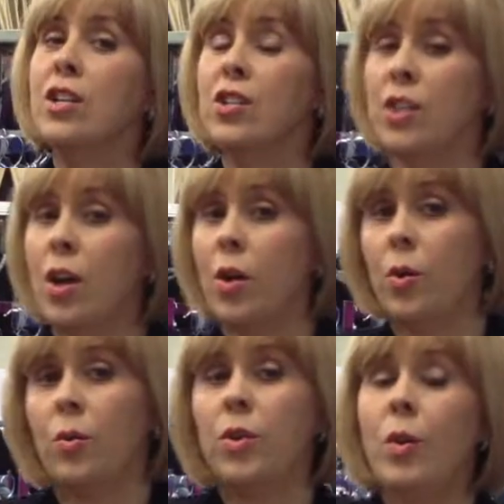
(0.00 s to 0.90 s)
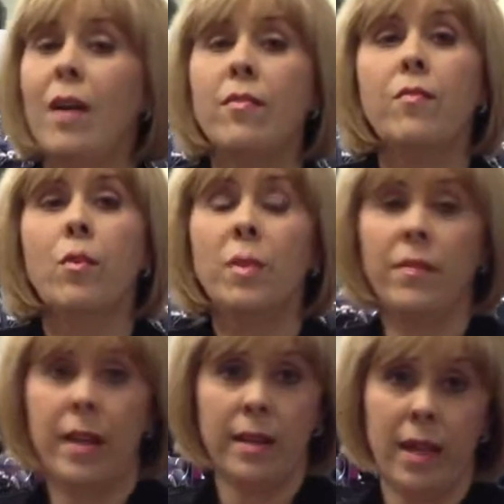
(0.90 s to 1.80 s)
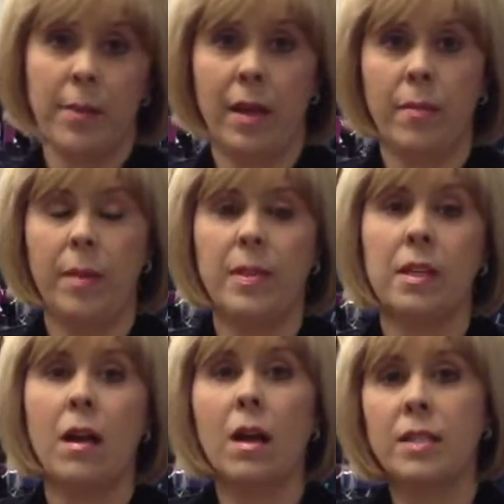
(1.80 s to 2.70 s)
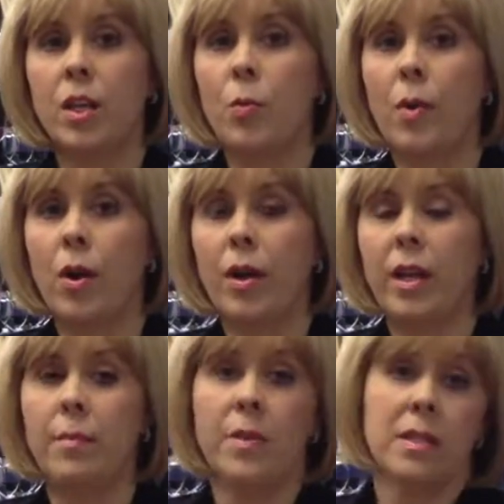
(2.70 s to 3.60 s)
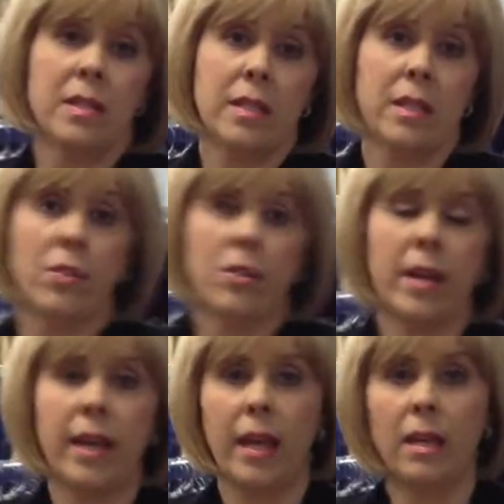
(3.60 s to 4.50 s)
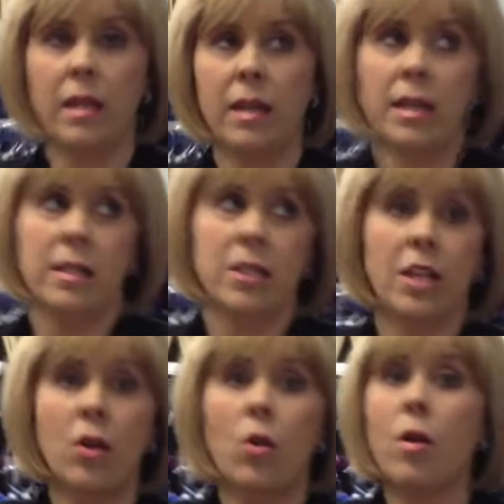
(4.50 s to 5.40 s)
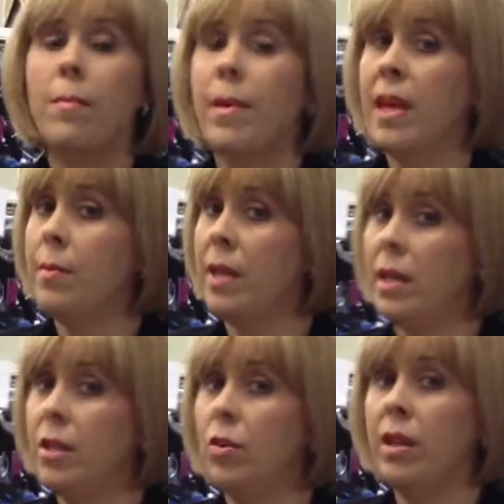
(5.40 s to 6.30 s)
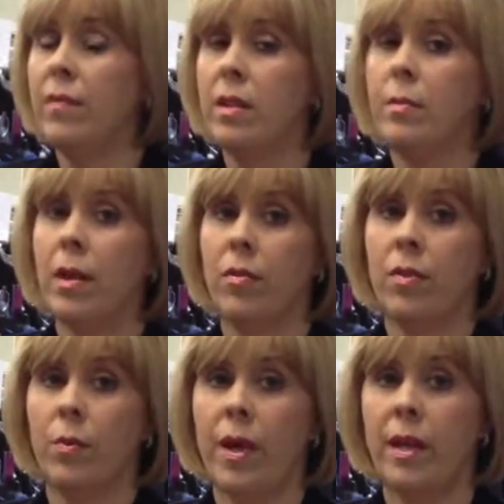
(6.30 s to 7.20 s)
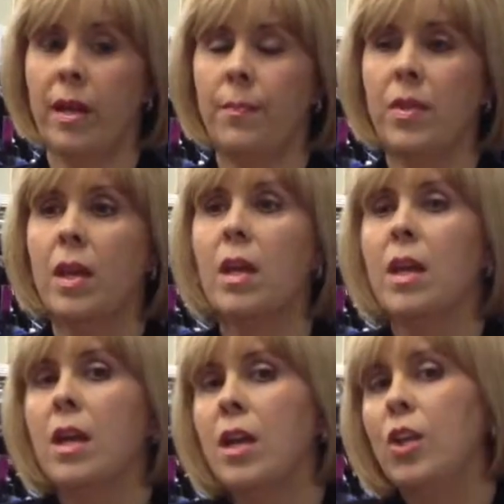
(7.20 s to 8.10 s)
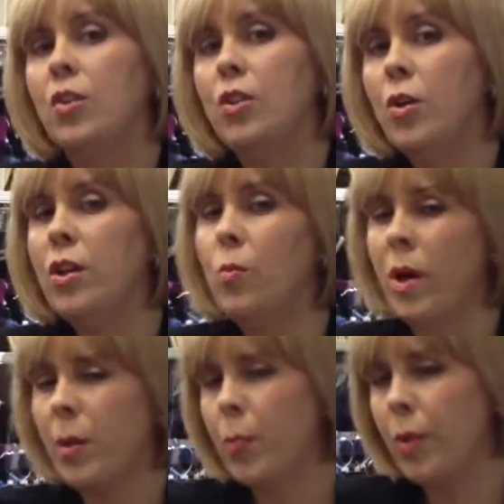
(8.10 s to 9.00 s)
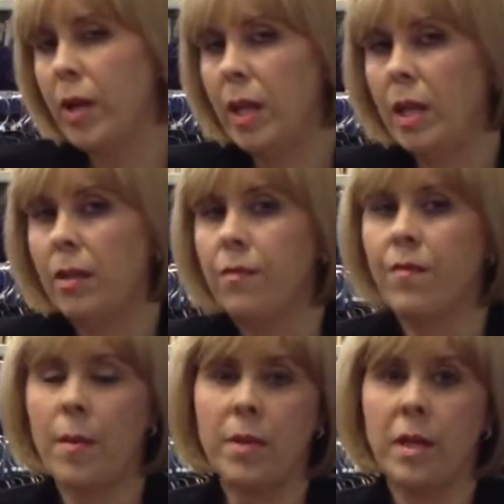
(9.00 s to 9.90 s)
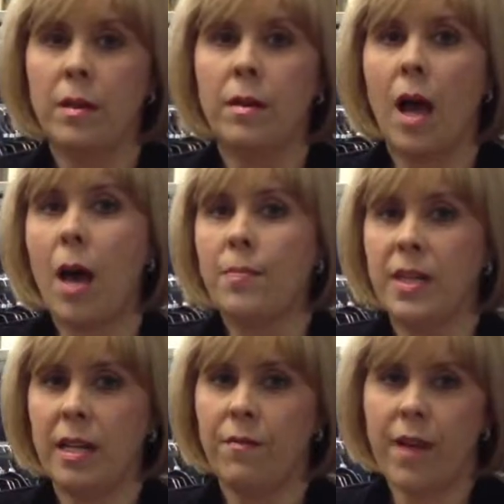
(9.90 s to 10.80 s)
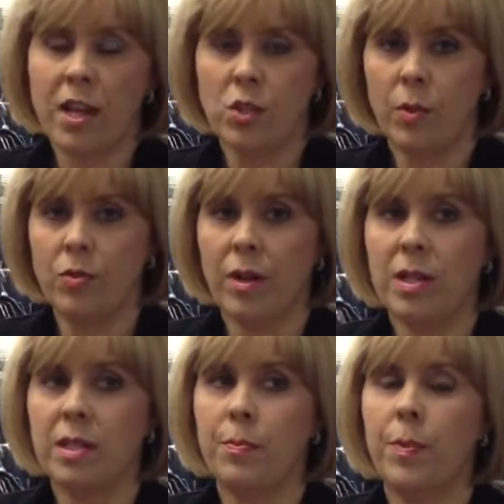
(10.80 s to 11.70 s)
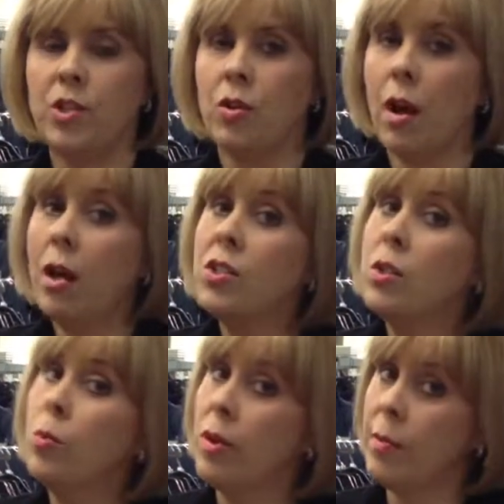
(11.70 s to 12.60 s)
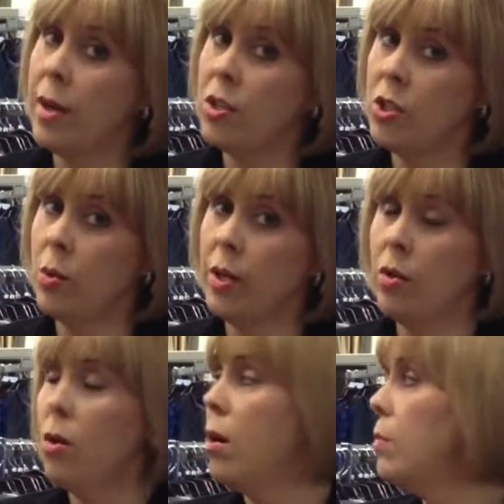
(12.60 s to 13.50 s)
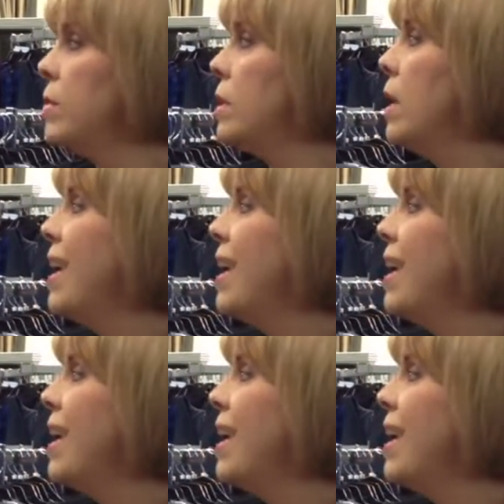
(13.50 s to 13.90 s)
So, you have a formal event coming up. Maybe it's a cocktail party, a business dinner, a gala, a quinceanera, or maybe you're even the mother at the wedding. You know you want a pretty, feminine, updated, fashionable dress, but you're also worried about showing your arms.